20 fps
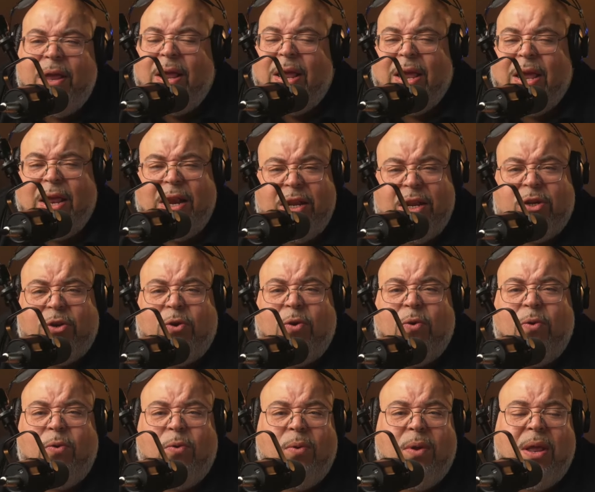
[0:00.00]
and it's
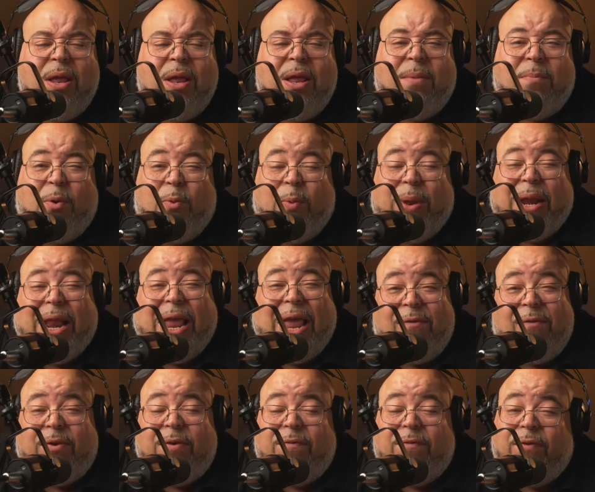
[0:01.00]
cool. But when
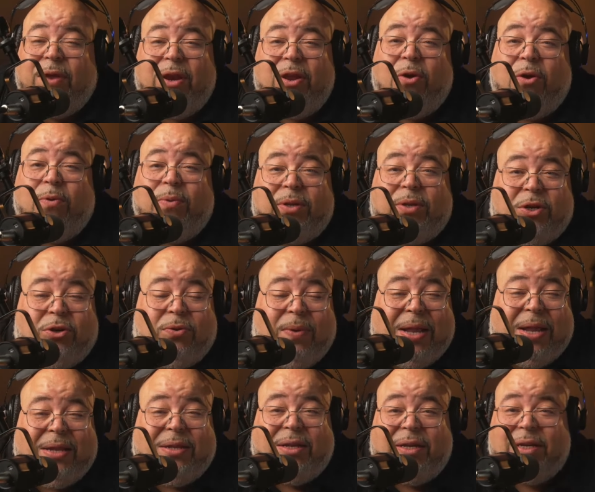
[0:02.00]
every video is a
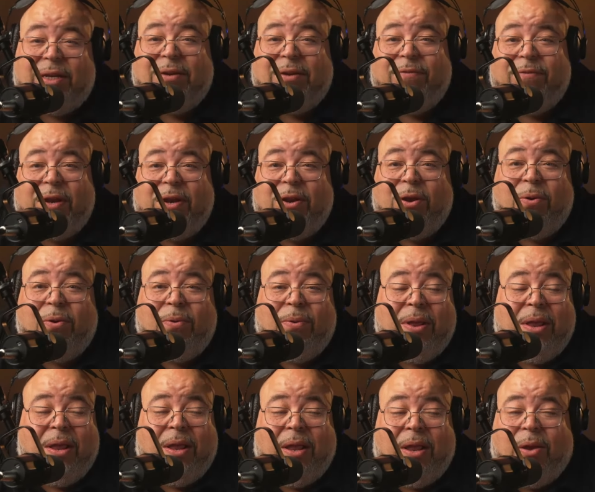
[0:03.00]
transition video,
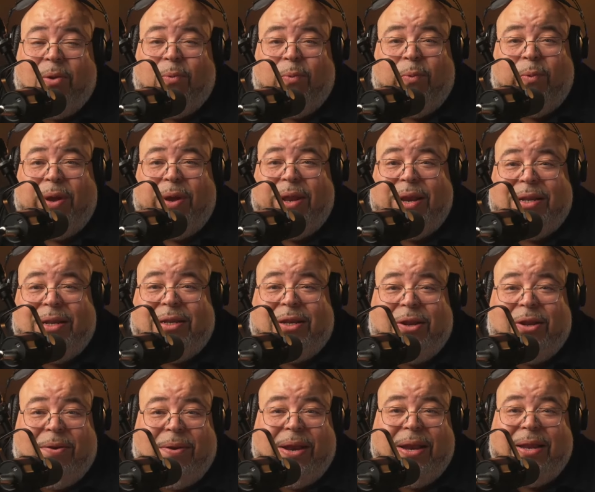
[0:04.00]
when is
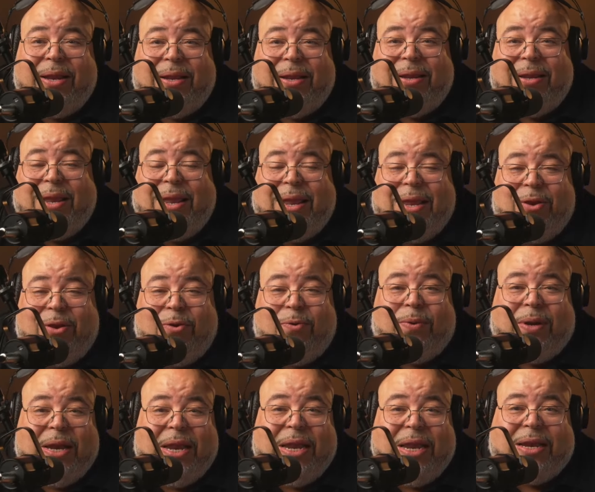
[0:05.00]
there any
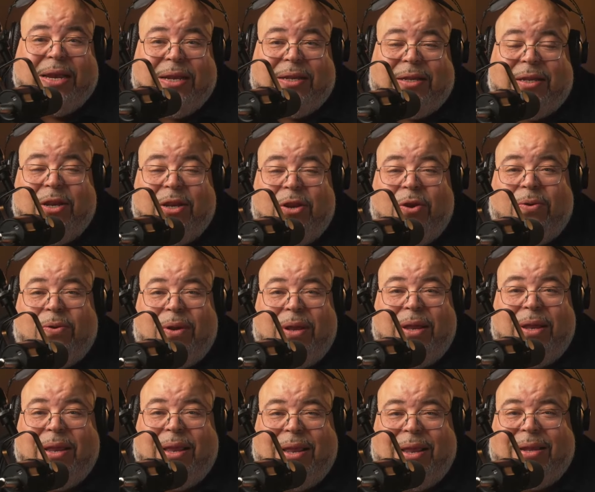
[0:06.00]
uniqueness in your?
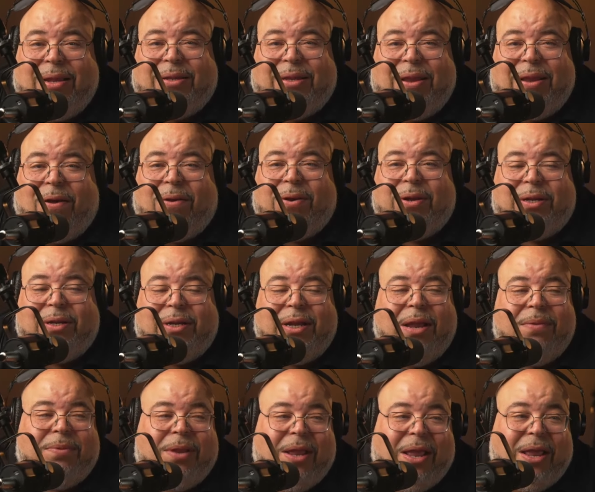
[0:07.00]
It's all the
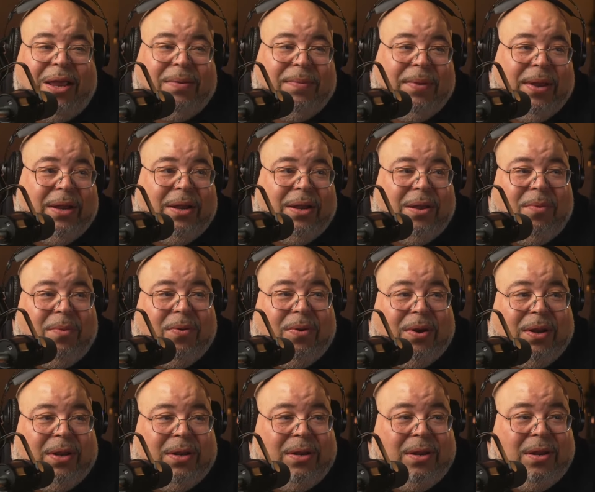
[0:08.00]
same thing, man. Come on now.